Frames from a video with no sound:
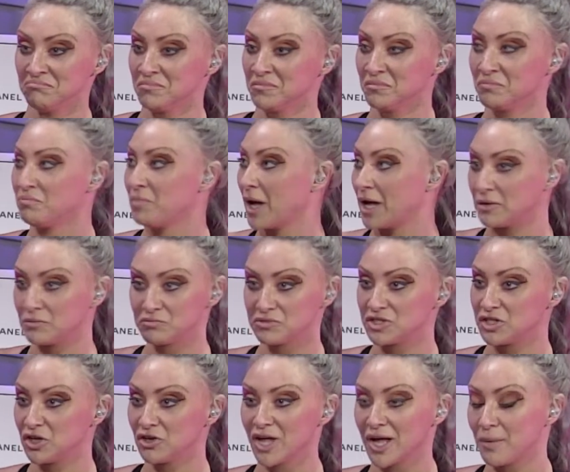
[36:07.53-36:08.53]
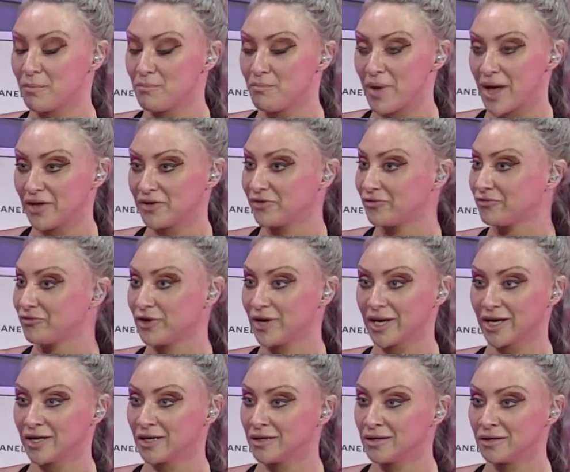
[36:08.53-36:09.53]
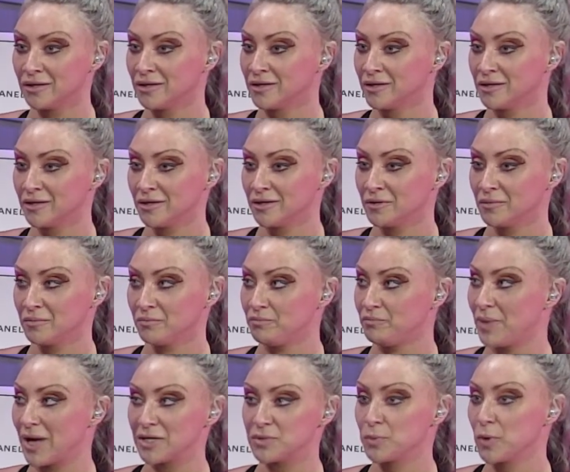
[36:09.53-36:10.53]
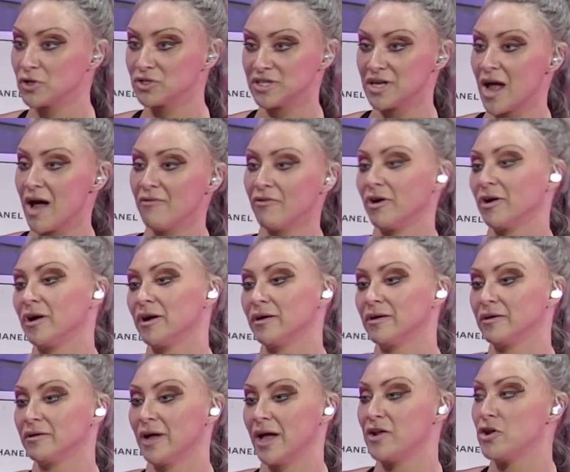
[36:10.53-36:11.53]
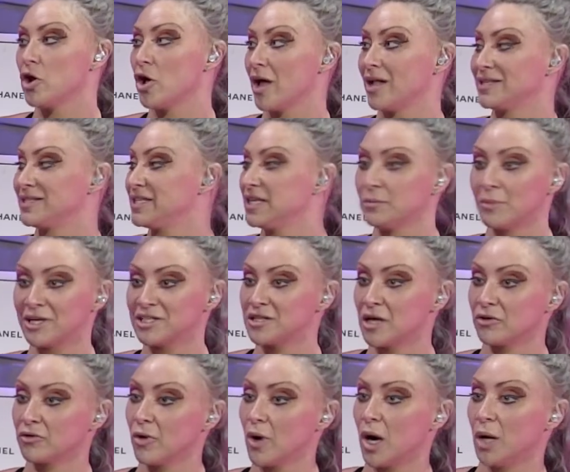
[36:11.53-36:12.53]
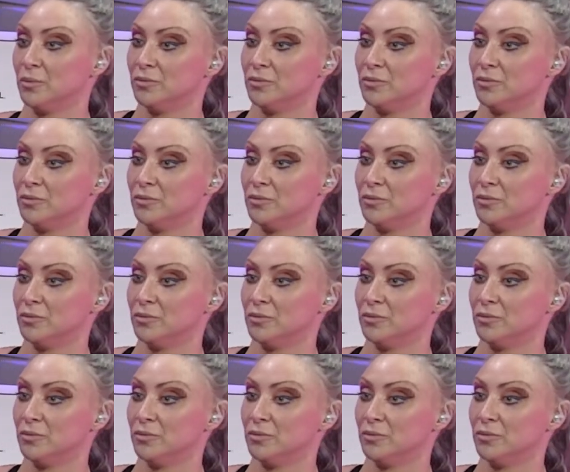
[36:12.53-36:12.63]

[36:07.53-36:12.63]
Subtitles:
but still like best person ever, and seen my son grow up.